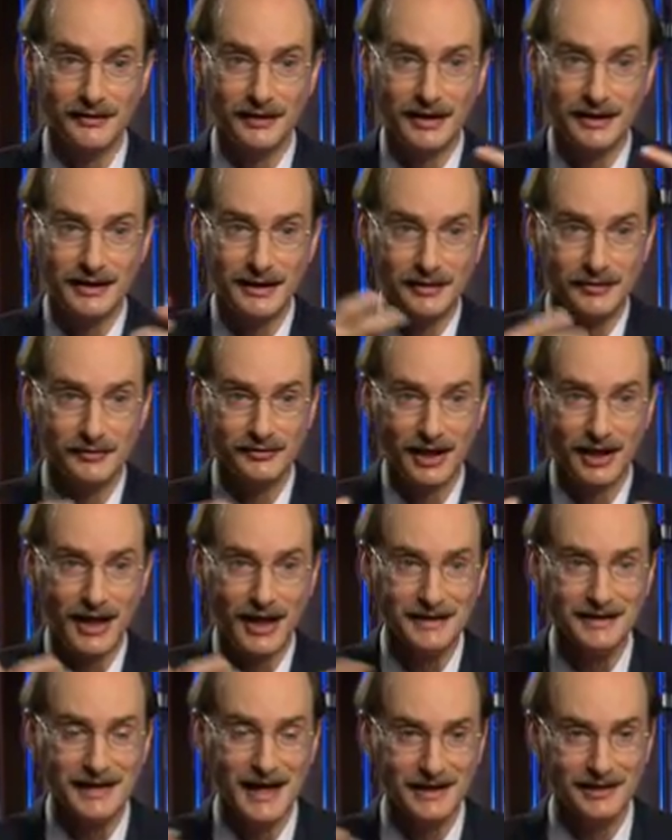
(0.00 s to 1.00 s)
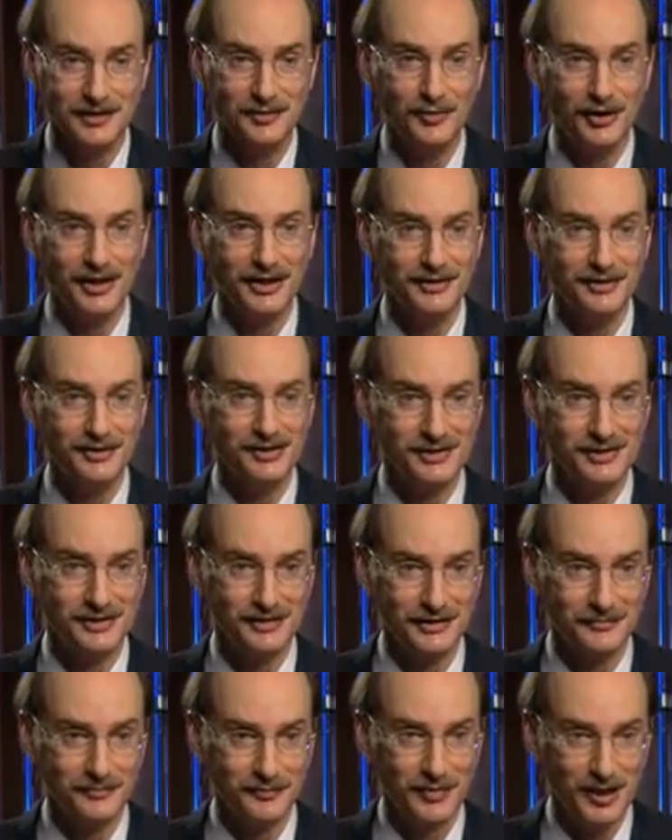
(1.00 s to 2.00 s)
get contacted by these
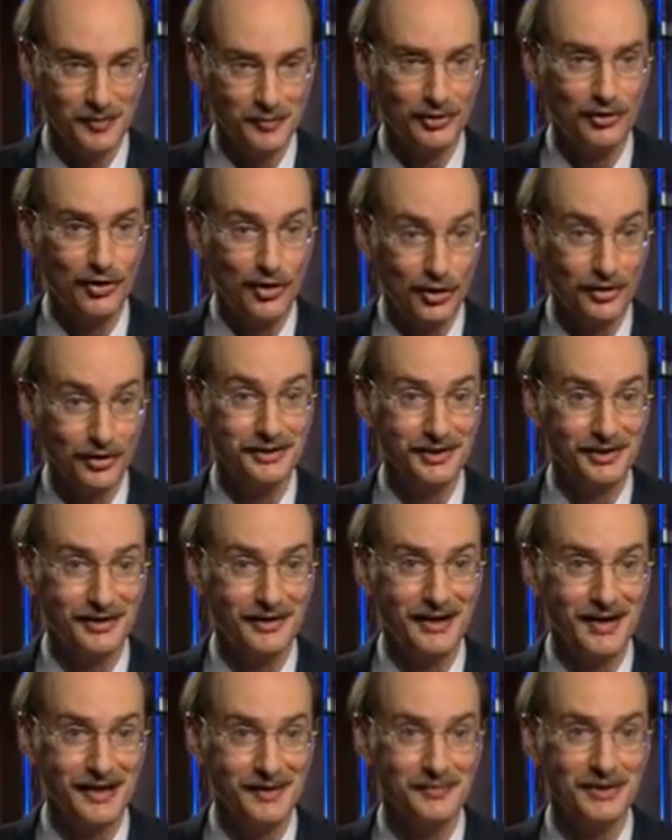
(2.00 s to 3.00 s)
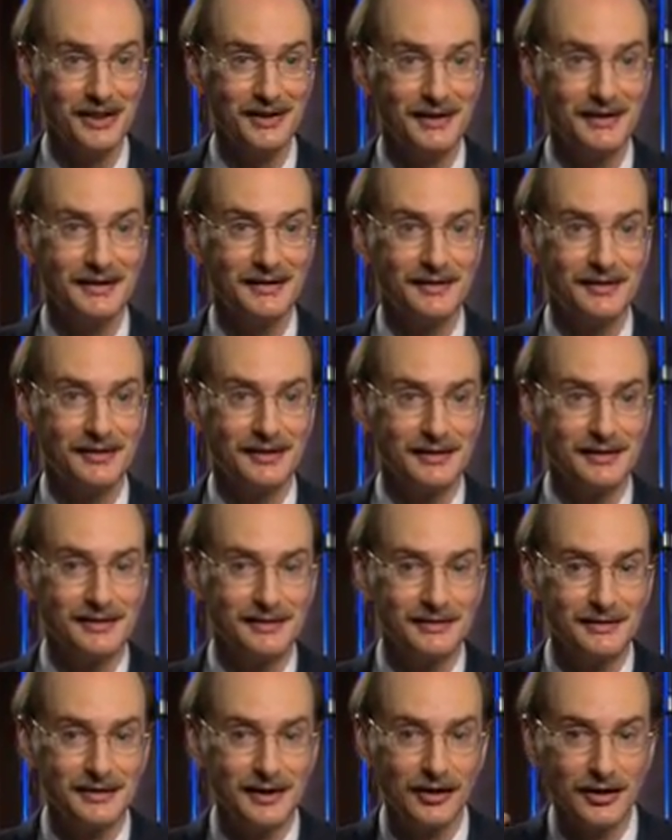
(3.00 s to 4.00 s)
people all the time
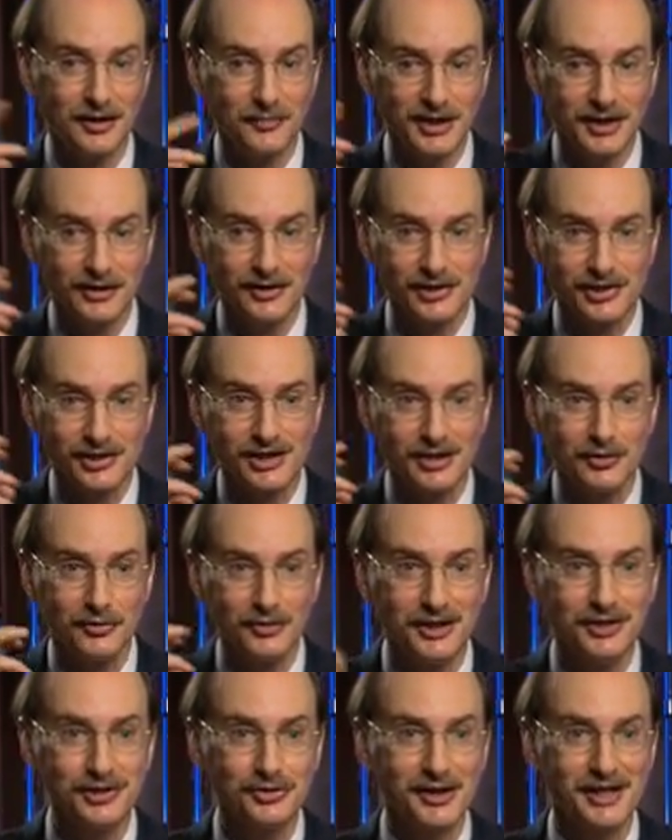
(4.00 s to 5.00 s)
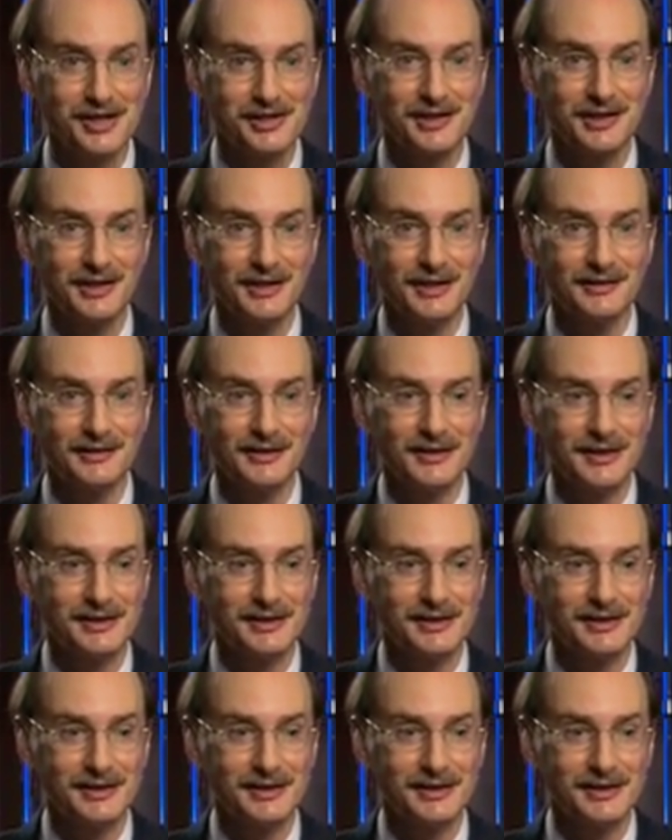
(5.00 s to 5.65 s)
and telling me their secret interest in it. And I